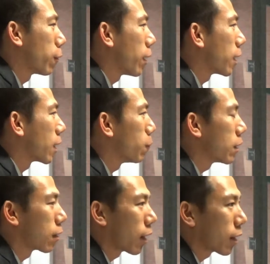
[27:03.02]
hey, can
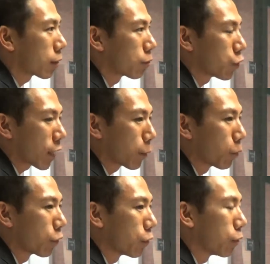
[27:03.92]
I check in
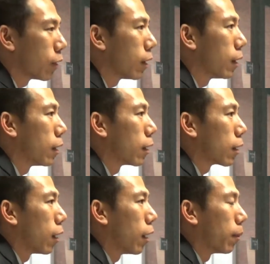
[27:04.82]
with you,
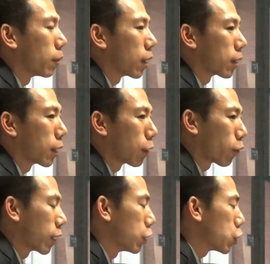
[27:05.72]
or
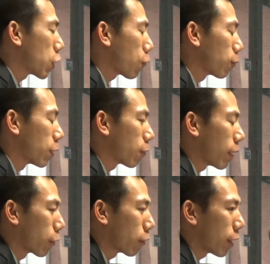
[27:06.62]
can you share with me
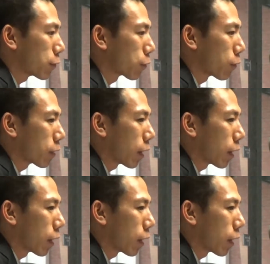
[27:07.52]
about your life story?